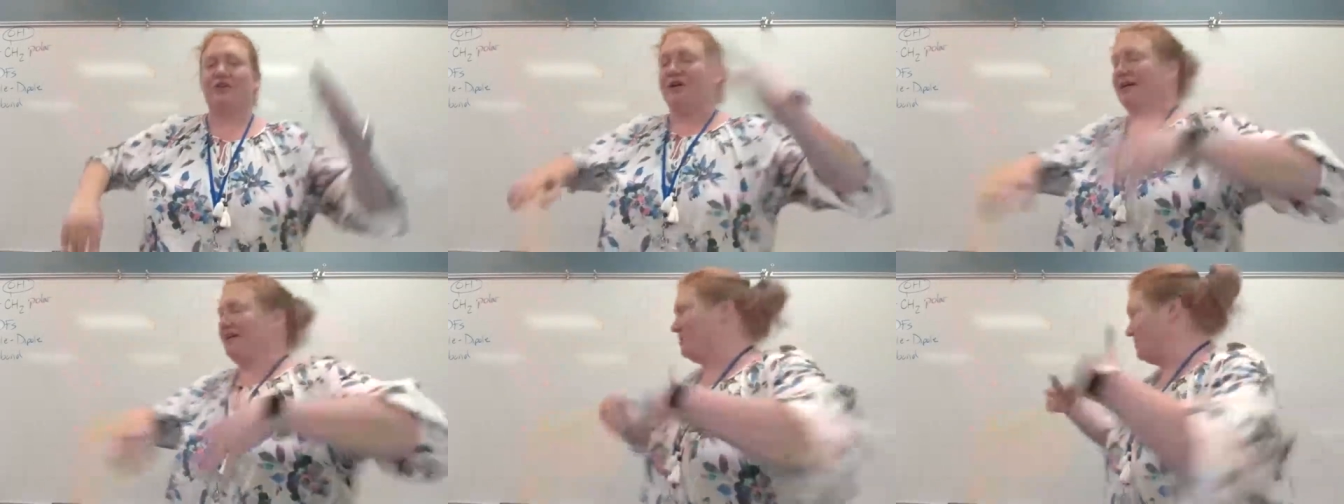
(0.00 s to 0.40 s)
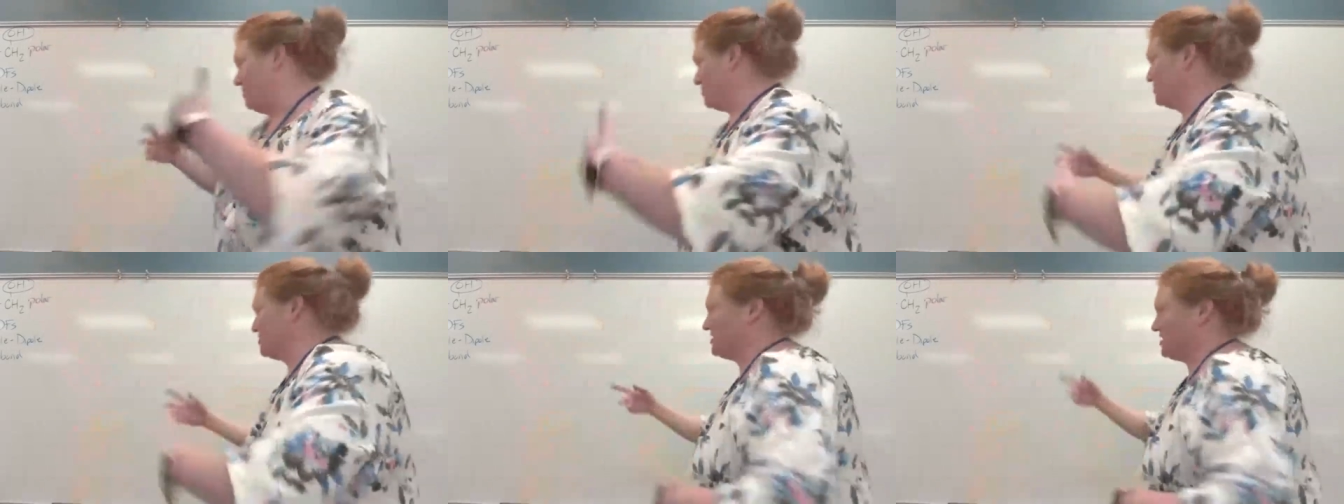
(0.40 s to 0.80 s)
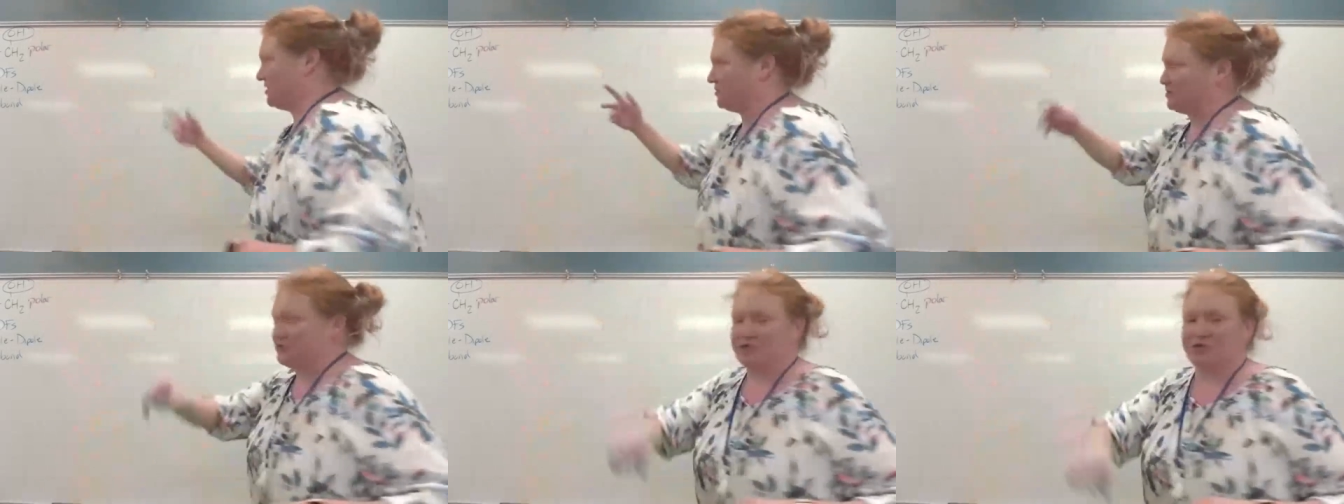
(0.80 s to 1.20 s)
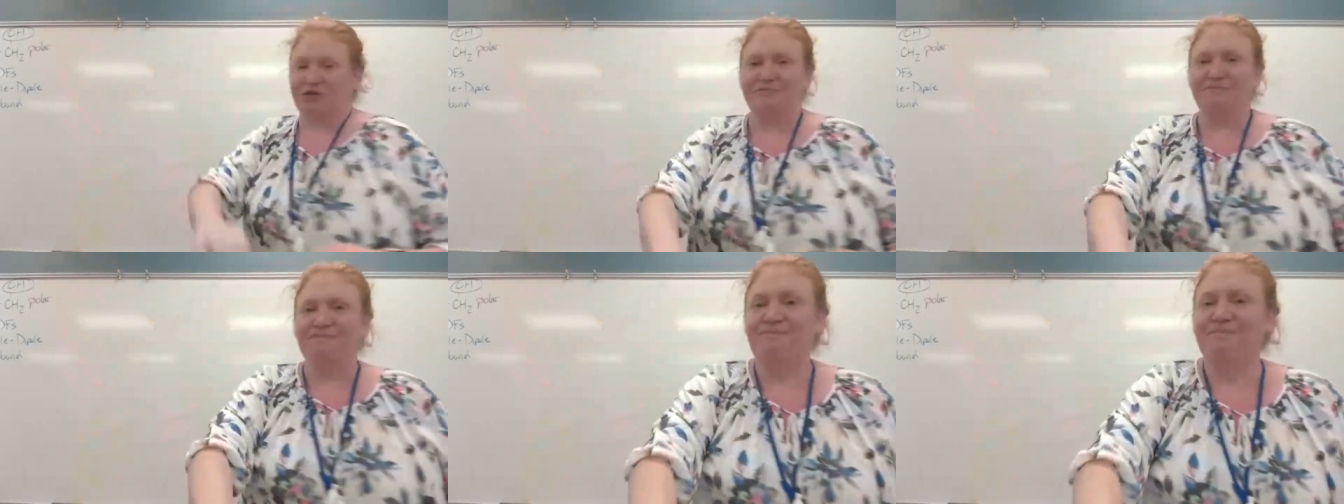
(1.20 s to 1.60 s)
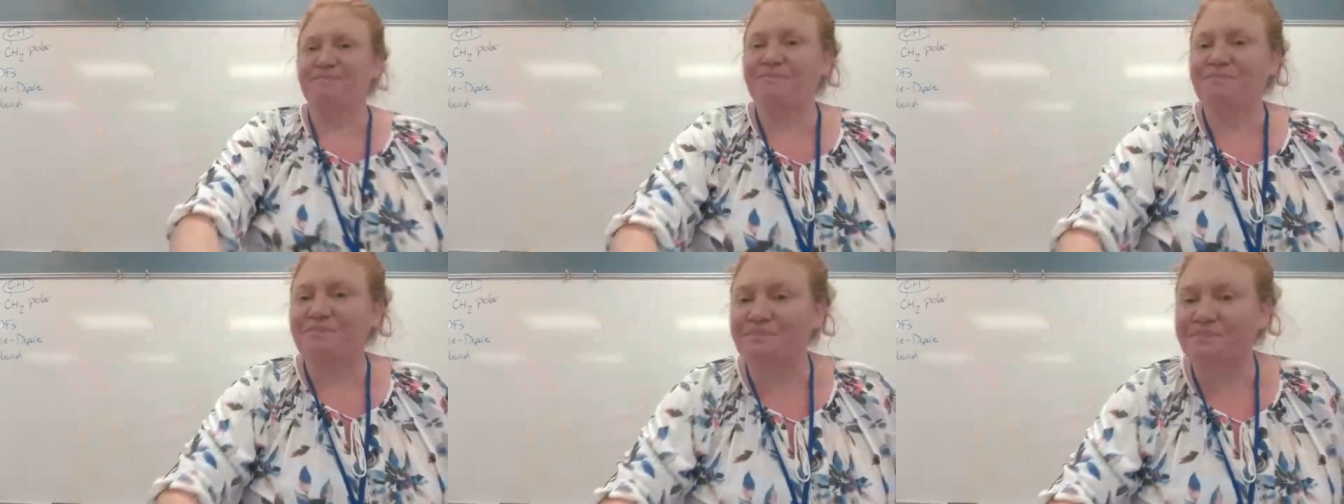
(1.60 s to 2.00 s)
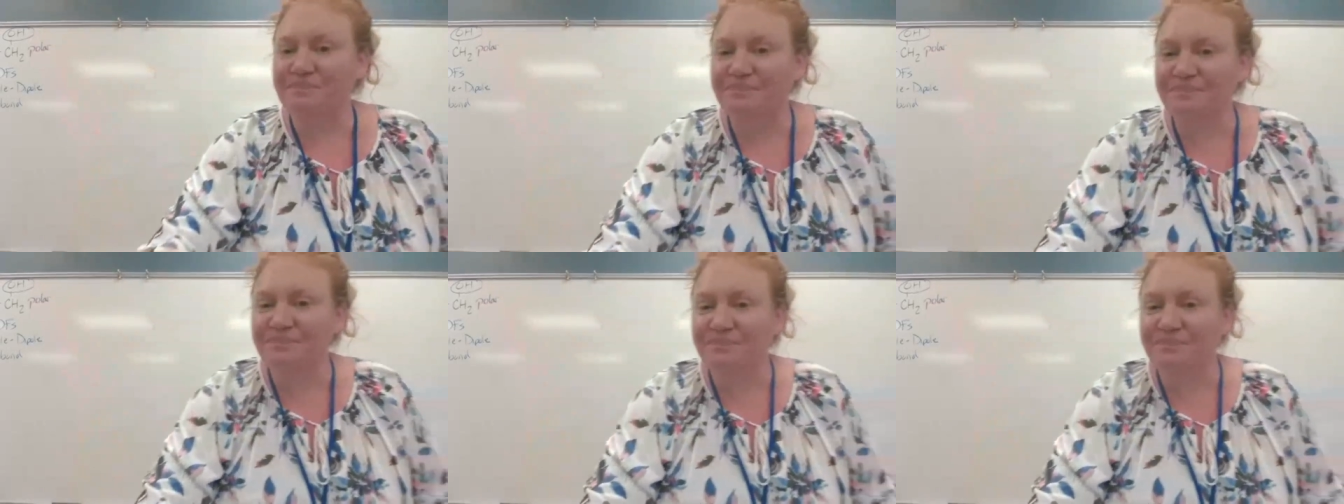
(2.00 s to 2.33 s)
It is. Okay, let me put this up on the screen.